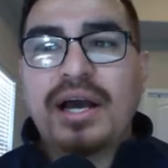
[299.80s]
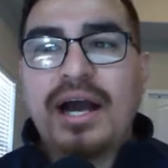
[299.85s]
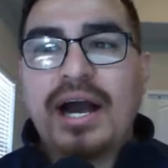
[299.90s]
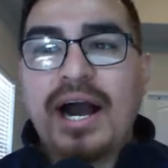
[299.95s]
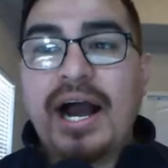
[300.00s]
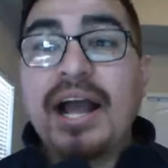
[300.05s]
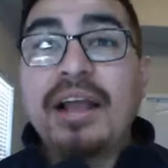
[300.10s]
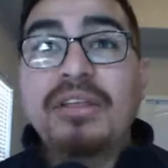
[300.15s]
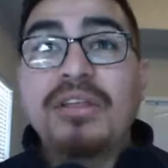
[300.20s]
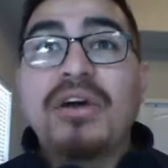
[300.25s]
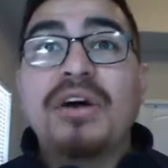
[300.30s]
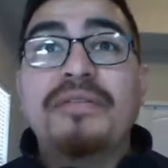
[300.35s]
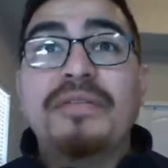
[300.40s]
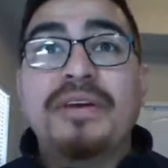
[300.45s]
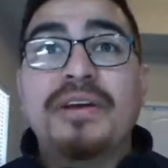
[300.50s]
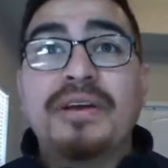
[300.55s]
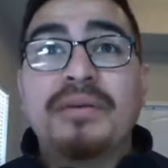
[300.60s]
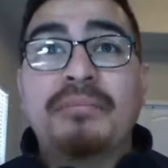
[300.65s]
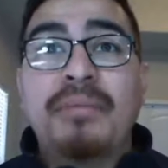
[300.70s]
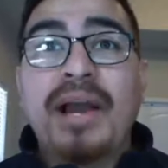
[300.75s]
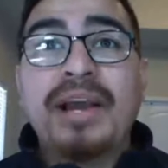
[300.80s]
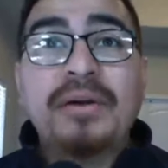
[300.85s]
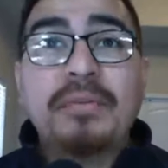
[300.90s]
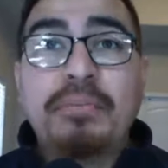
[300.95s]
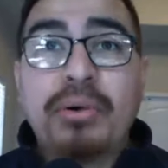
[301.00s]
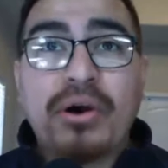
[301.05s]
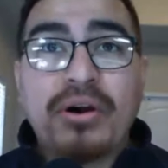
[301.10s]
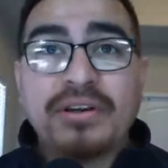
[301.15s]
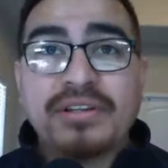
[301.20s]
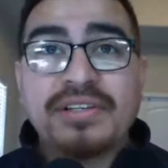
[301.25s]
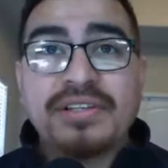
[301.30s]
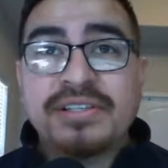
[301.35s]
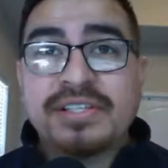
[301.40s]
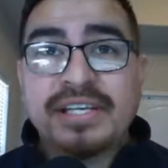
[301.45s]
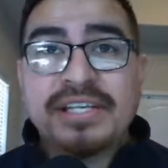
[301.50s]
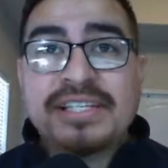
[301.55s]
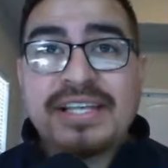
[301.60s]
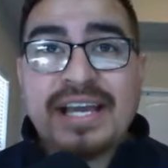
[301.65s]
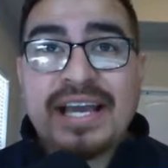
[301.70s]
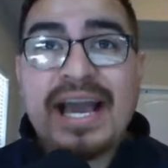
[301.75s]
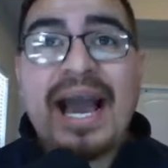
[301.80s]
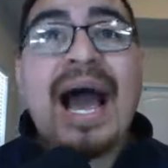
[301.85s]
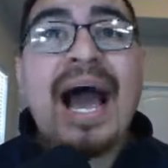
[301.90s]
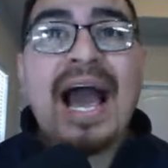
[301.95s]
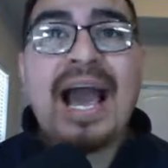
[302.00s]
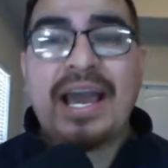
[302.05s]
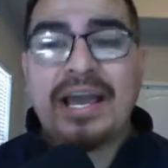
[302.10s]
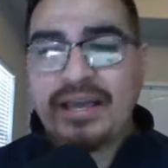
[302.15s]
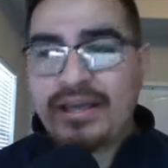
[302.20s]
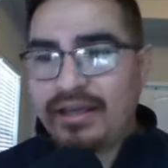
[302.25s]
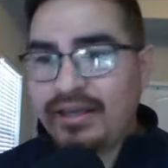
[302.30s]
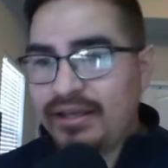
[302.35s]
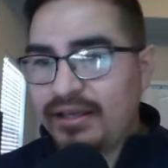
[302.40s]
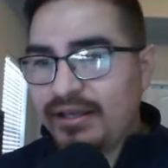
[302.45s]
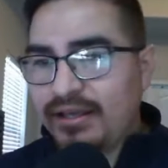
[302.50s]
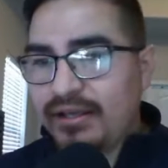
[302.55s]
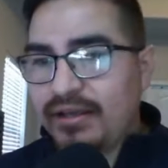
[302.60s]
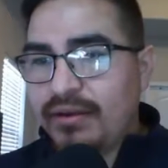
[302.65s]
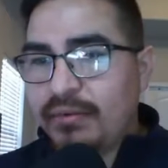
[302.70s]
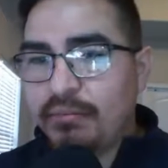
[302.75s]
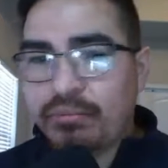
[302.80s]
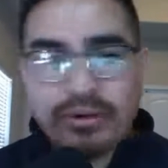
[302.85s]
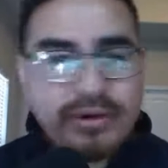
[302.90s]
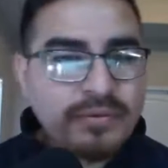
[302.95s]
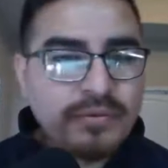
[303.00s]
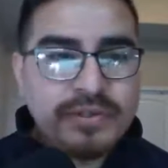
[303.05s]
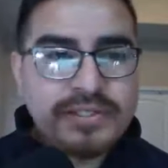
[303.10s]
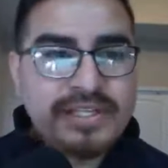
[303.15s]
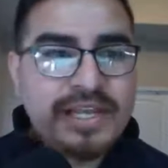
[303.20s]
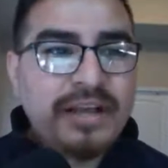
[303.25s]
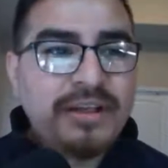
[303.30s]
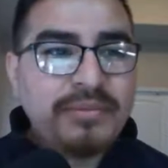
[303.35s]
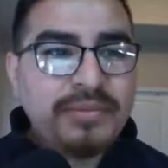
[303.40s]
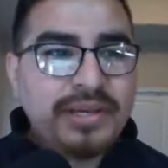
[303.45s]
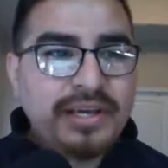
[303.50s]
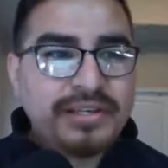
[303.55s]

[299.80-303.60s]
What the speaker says: I love it. Michael Parsons is a guy. Brennan was telling me